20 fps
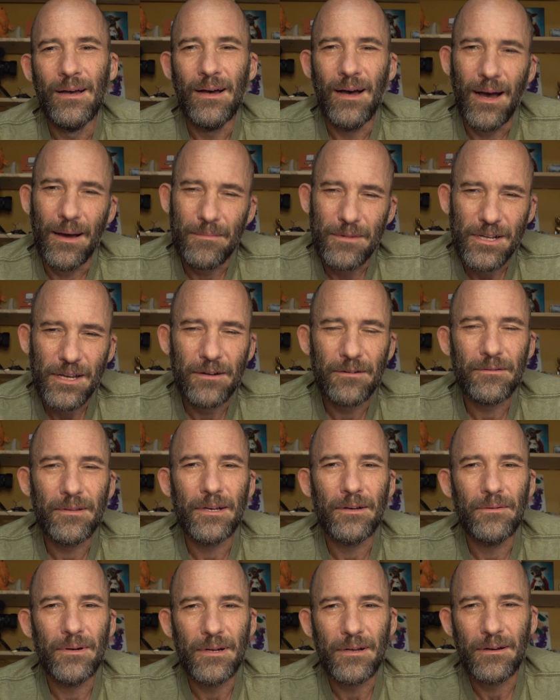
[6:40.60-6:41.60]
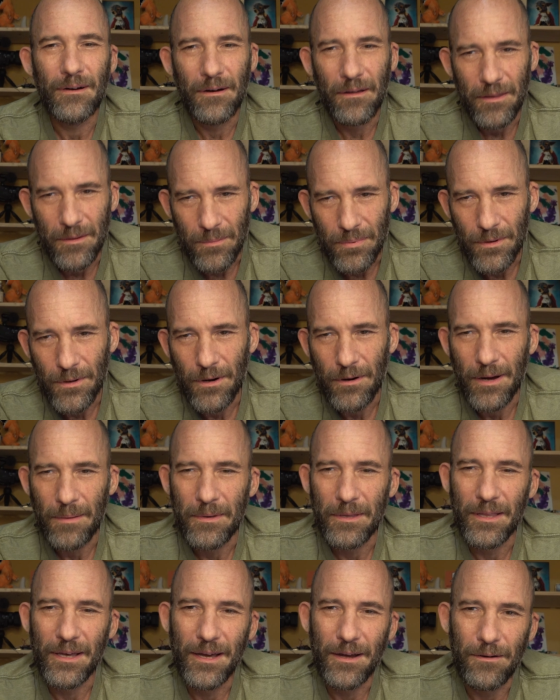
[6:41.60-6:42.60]
I'm generally going to call them
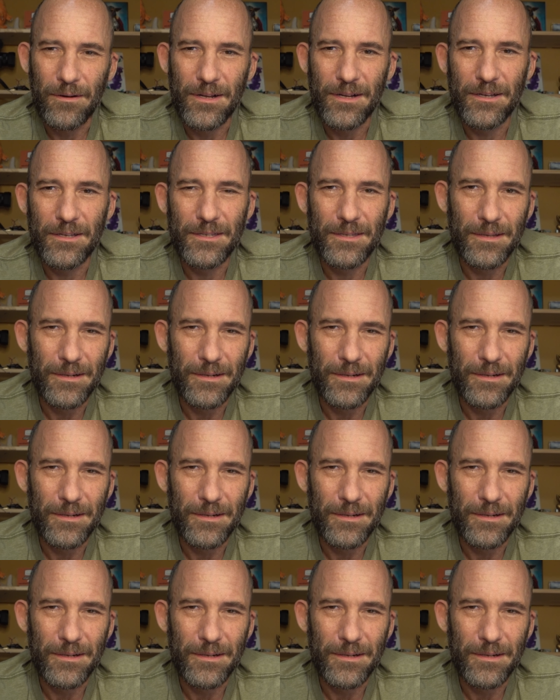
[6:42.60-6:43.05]
programming languages.